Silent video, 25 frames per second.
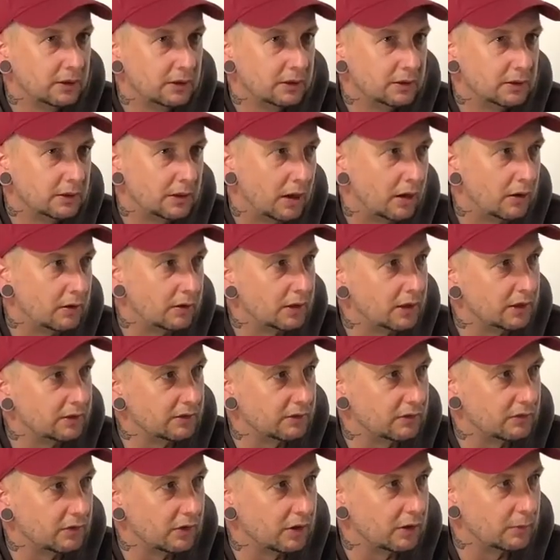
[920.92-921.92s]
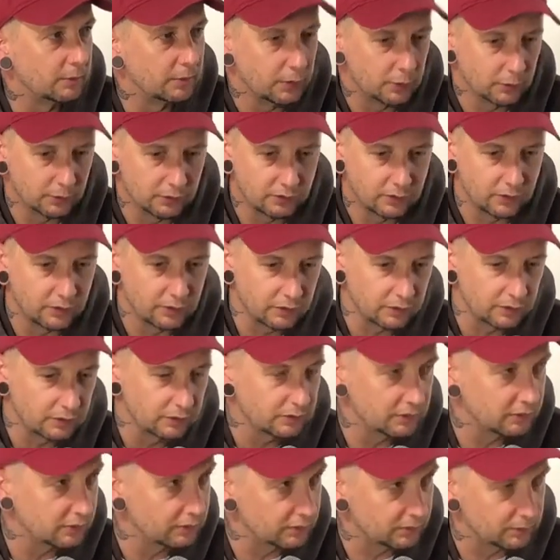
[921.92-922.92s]
current at the time, and it was on
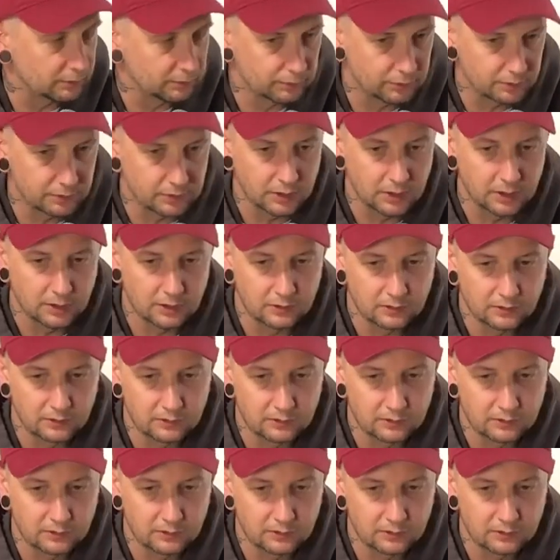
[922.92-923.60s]
the